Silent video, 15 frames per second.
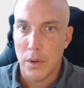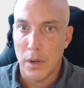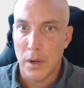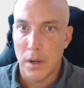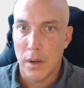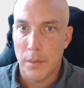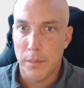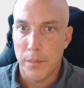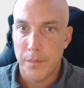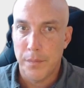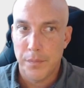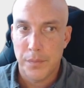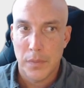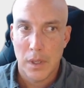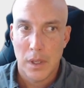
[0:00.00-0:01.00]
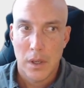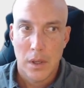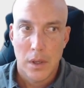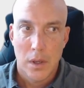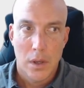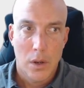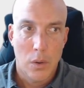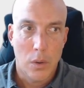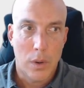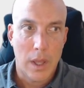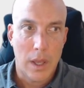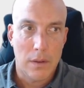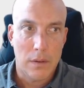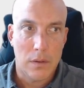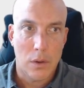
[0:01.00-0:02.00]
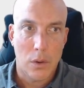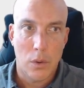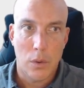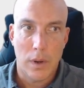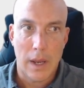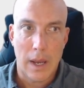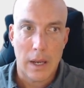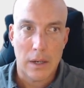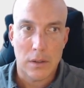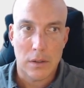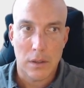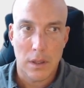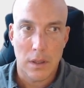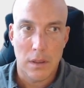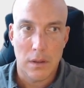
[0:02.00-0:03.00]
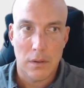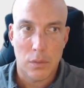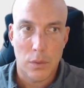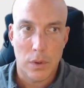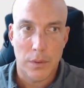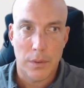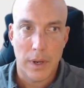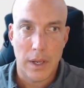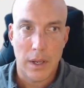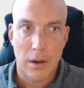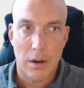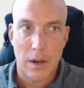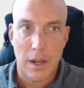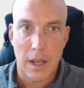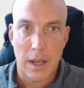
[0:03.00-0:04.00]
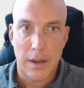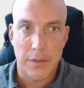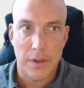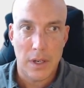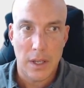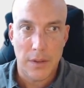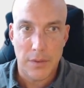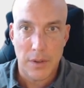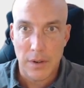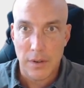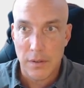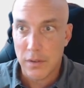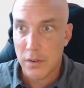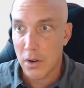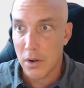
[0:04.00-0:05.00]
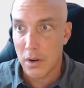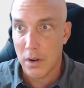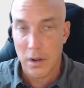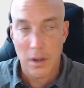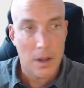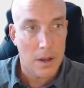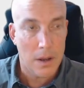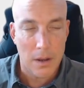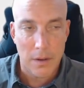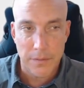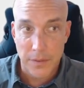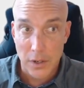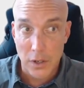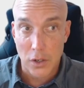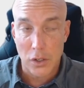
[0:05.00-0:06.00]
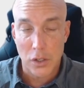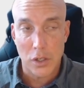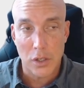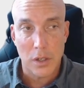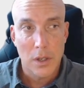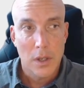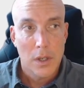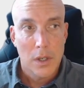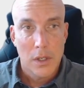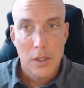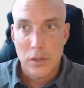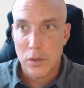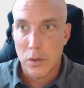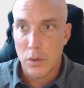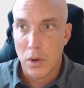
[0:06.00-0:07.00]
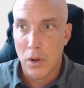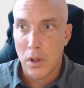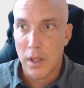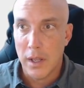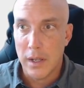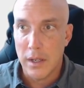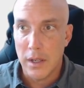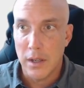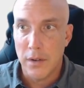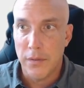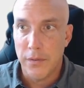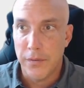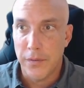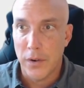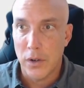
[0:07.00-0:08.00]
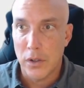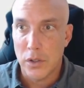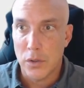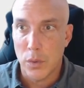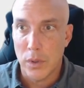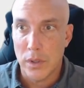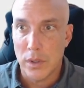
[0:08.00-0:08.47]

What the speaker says: up. Okay, so actually this one right here I haven't even finished. So all I did first was